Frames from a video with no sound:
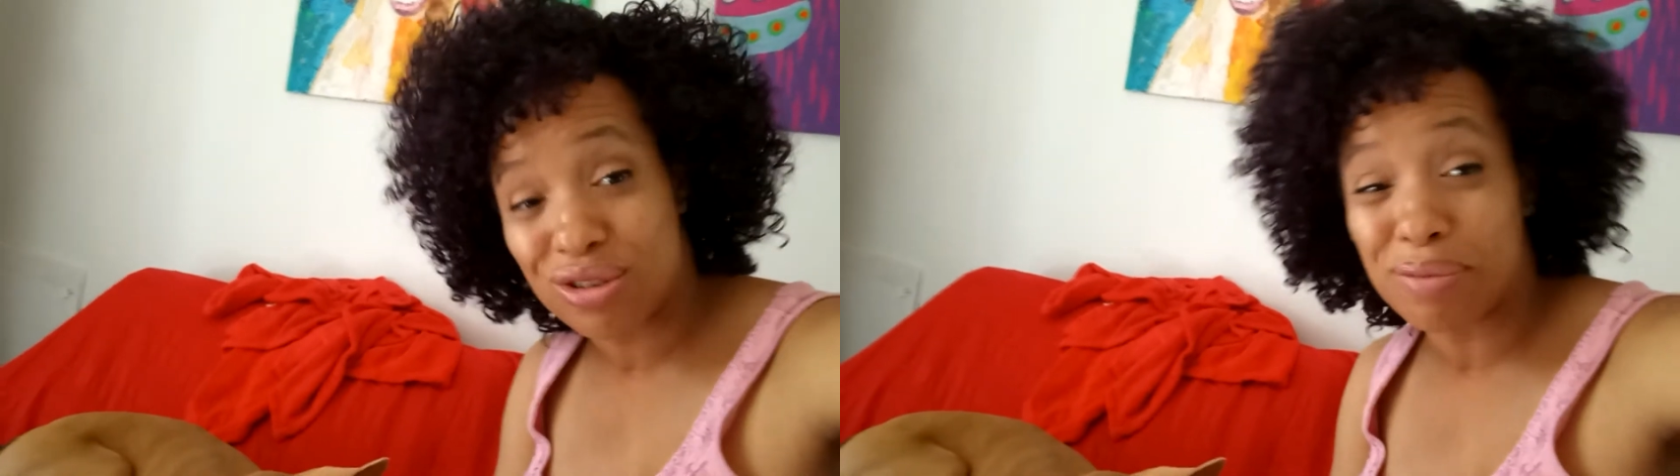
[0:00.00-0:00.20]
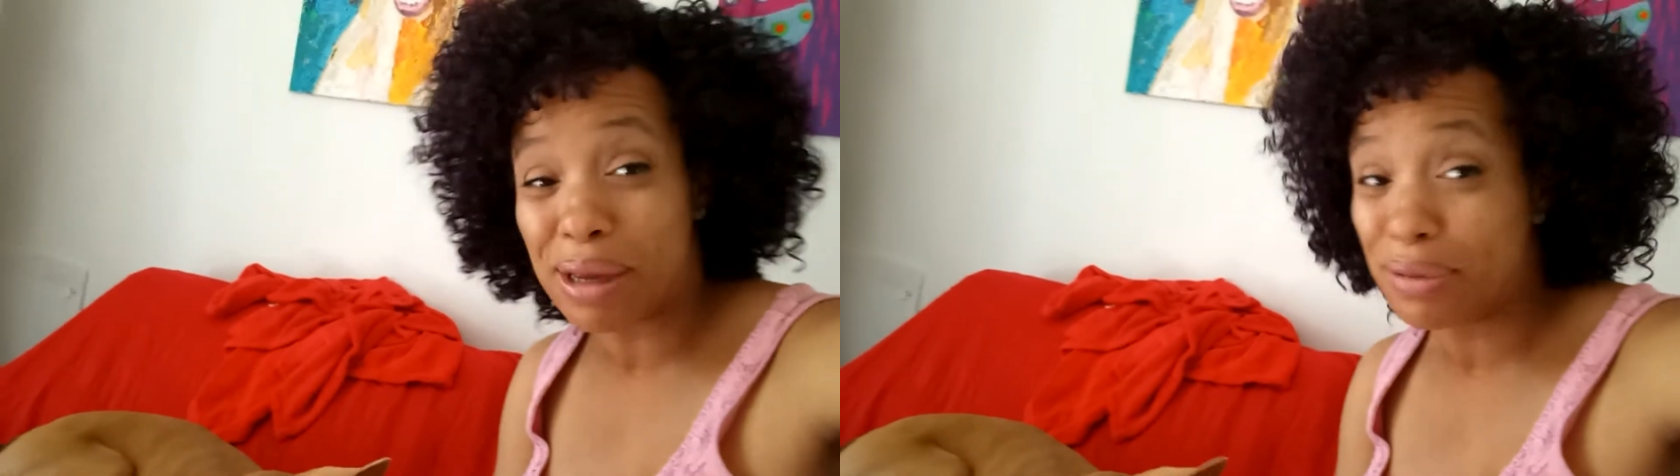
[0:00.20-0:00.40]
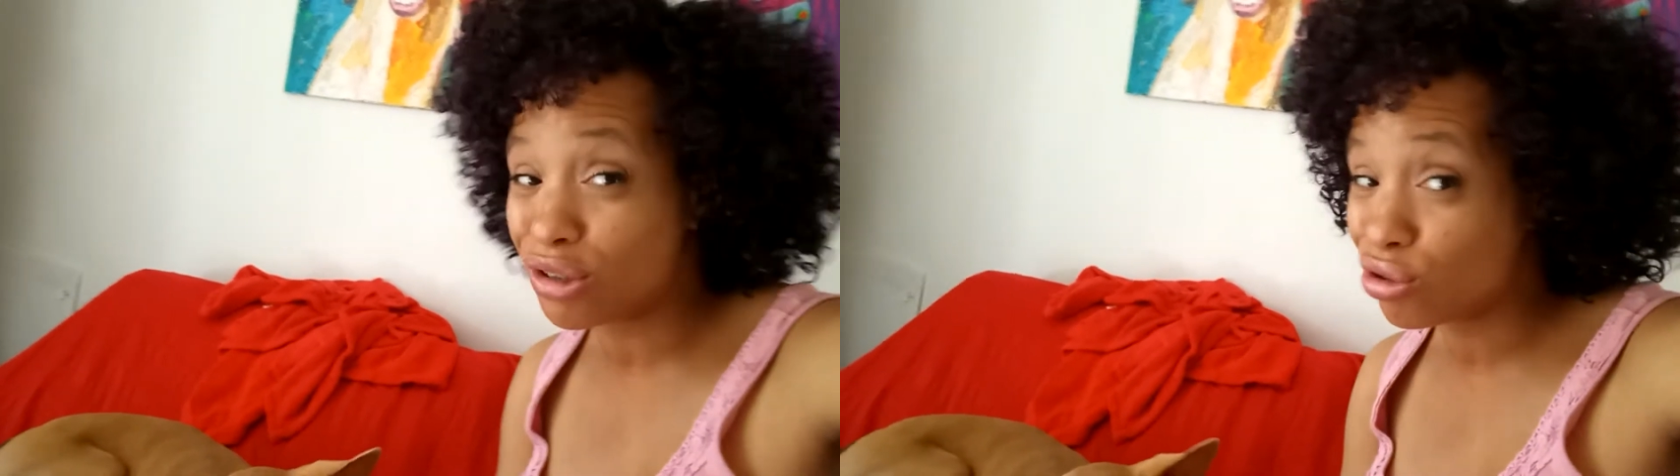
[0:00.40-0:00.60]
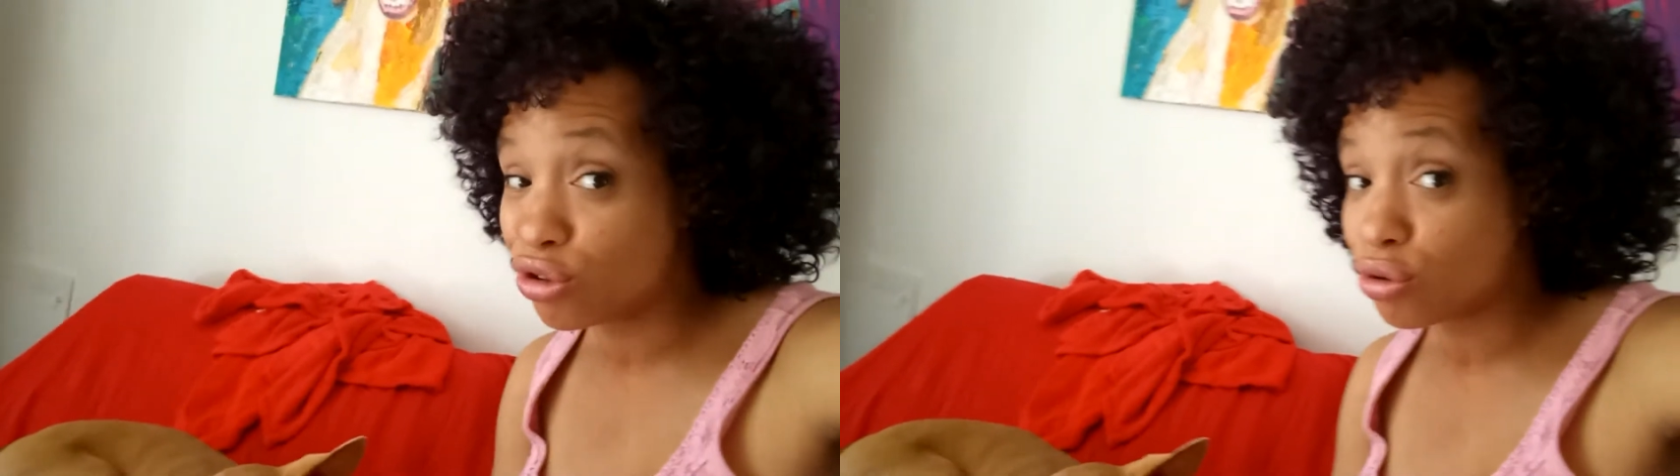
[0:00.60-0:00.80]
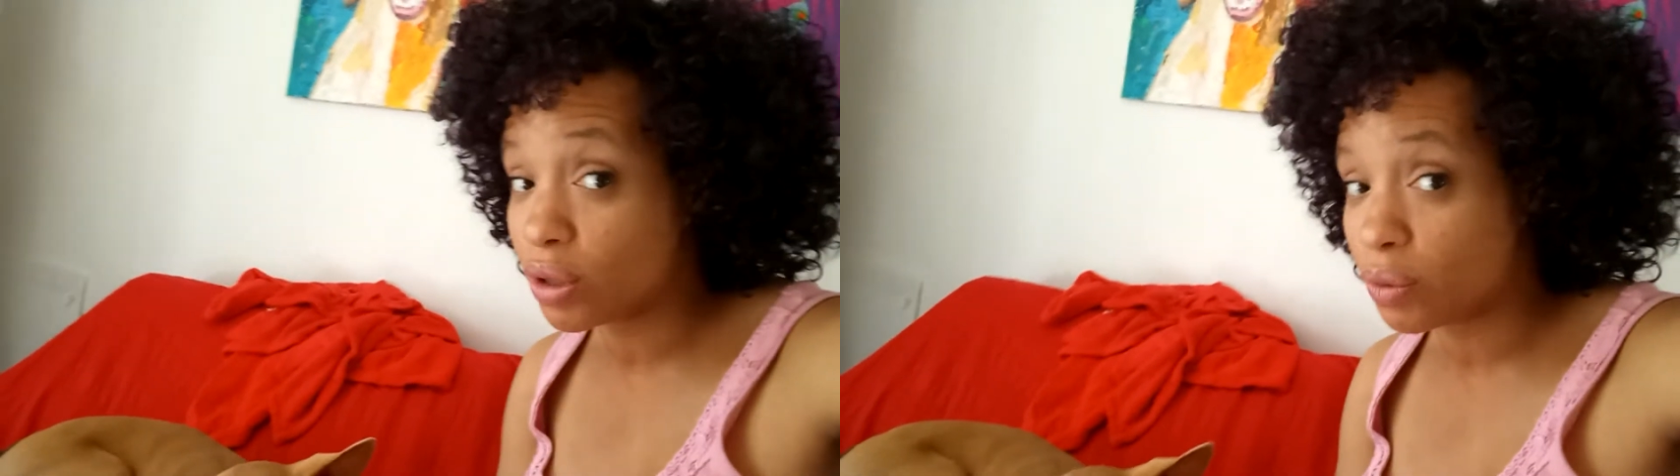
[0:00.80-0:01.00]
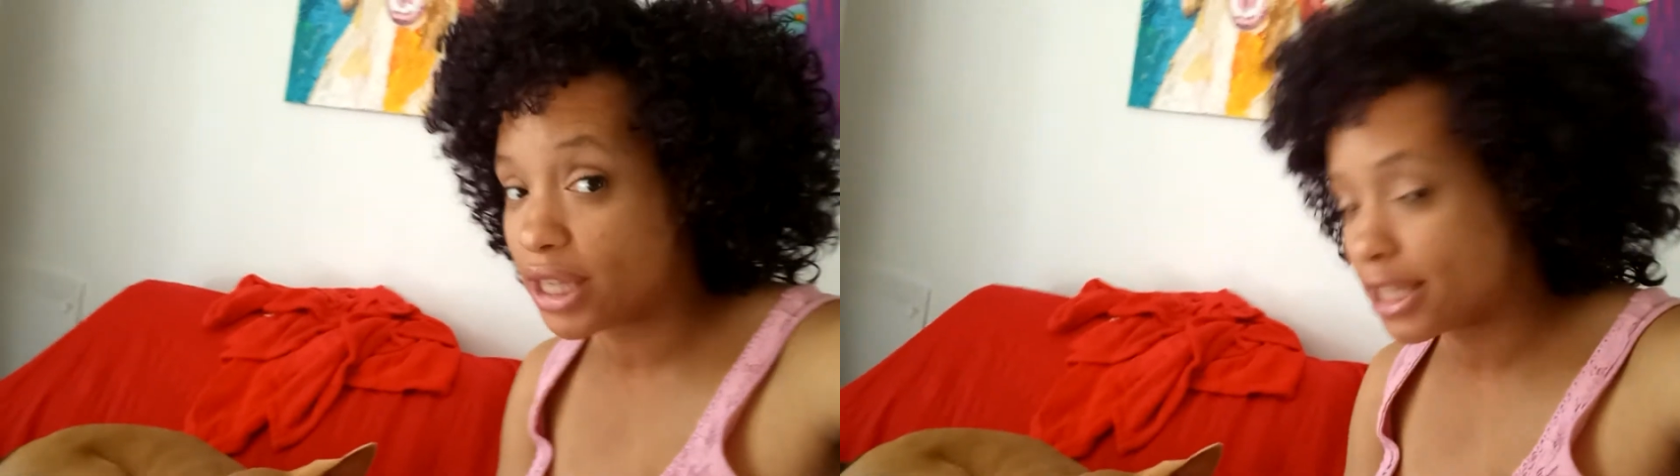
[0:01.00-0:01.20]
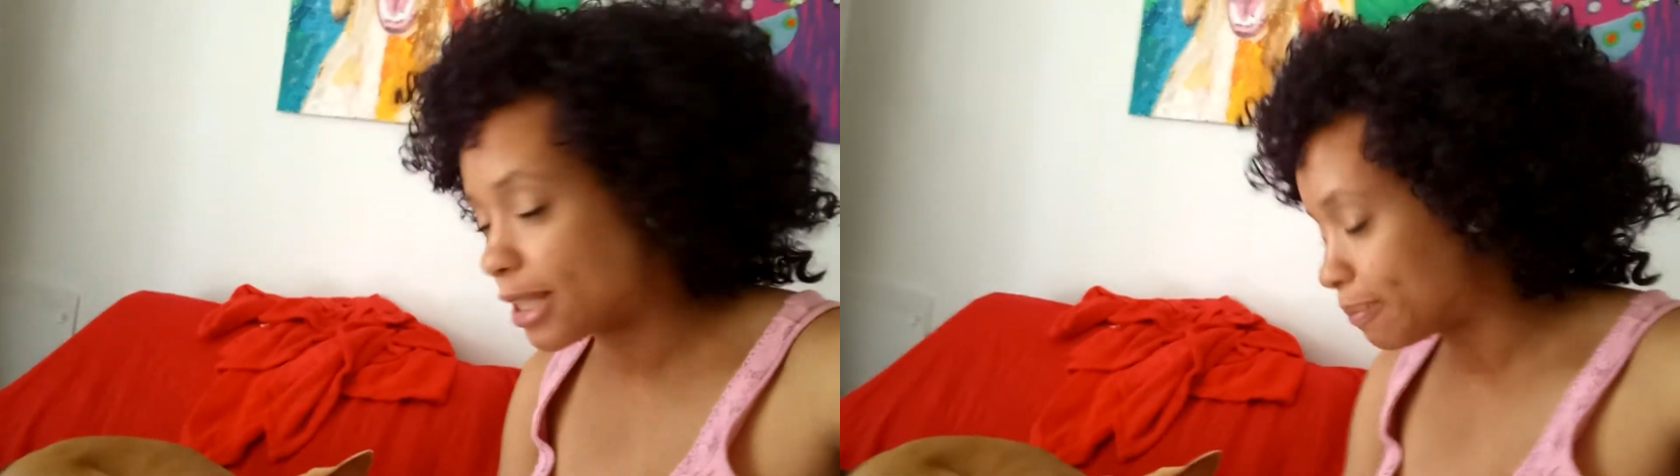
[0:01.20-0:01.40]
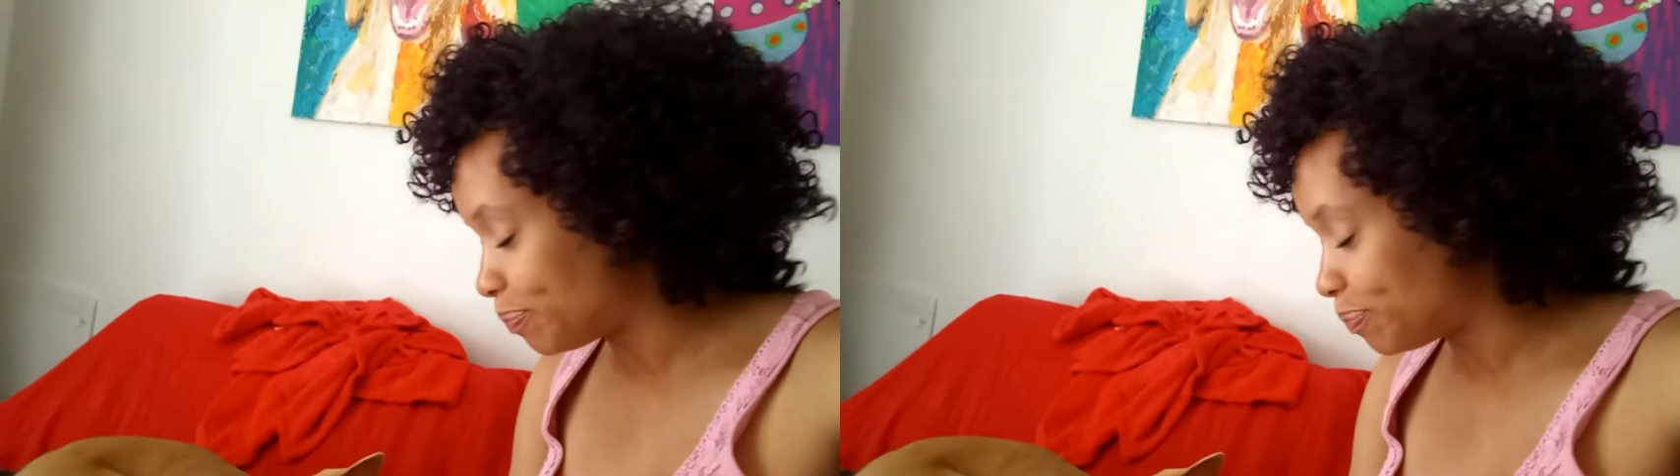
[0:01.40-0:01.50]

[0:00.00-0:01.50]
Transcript: so it might be 2 to 3 weeks